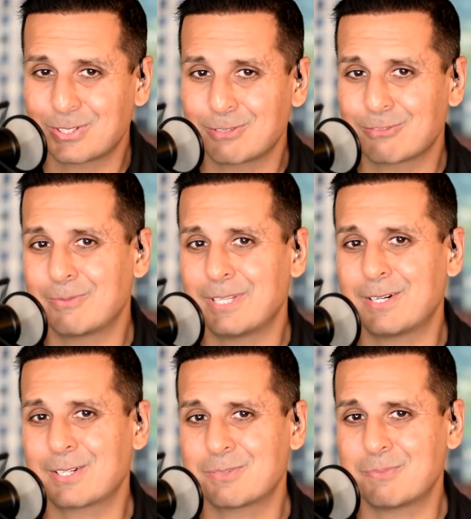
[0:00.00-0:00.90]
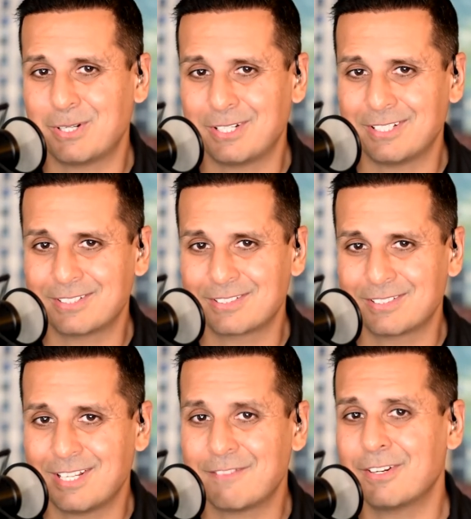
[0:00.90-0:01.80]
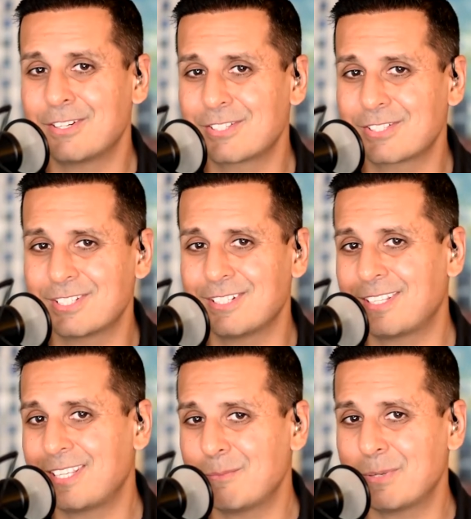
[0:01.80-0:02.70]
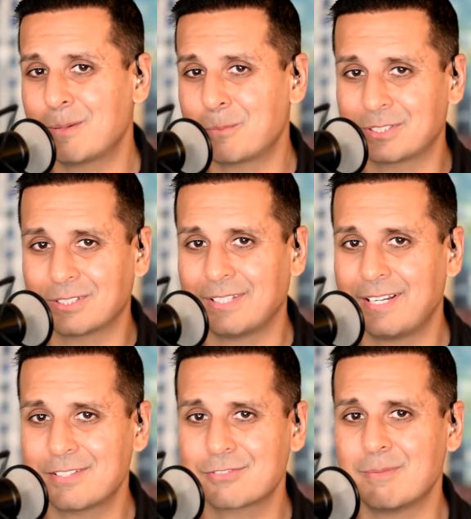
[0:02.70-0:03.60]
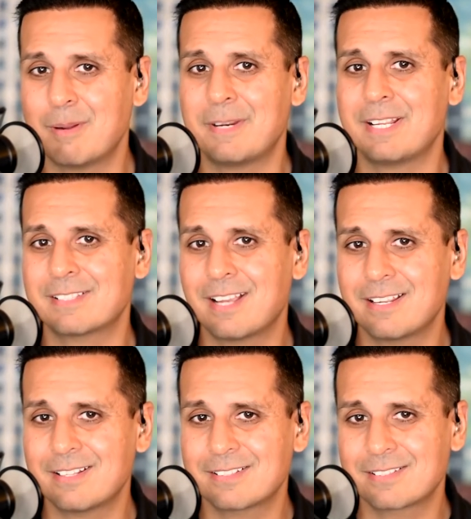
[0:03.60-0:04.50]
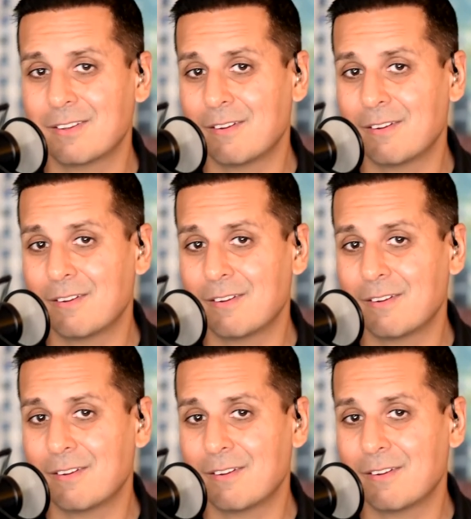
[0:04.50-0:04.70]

learned from their experience. If you're interested in keeping up with the latest from M&A Science,